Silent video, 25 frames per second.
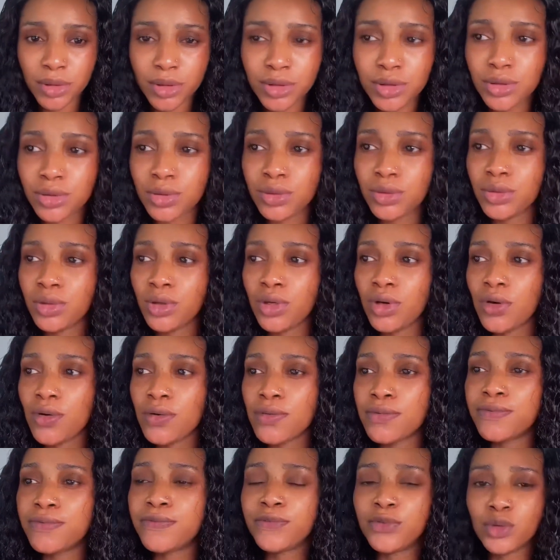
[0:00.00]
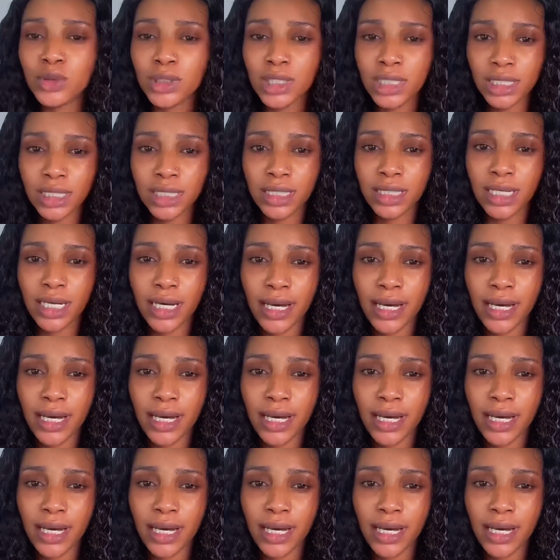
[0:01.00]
to fully